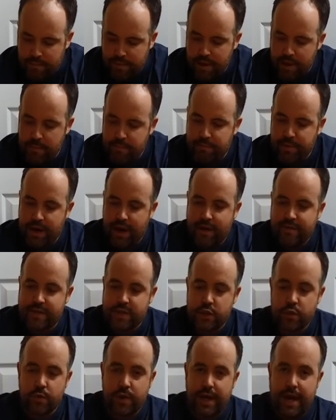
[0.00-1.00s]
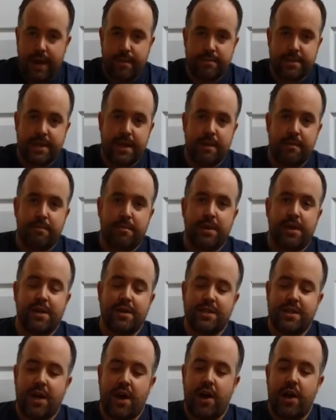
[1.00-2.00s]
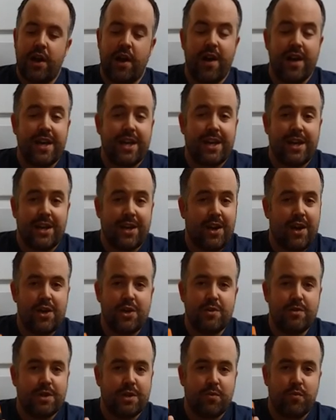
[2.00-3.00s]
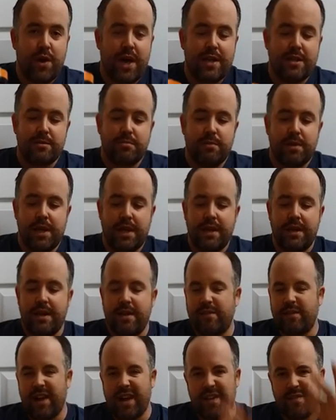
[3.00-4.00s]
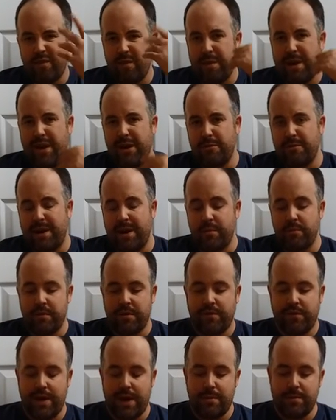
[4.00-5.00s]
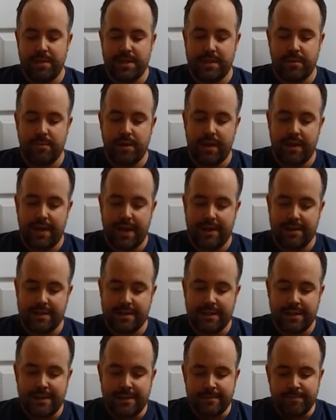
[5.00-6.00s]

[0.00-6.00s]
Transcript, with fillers: but but I've still kept it because I like it and I use it randomly if like if I'm out and about with my family, something like that.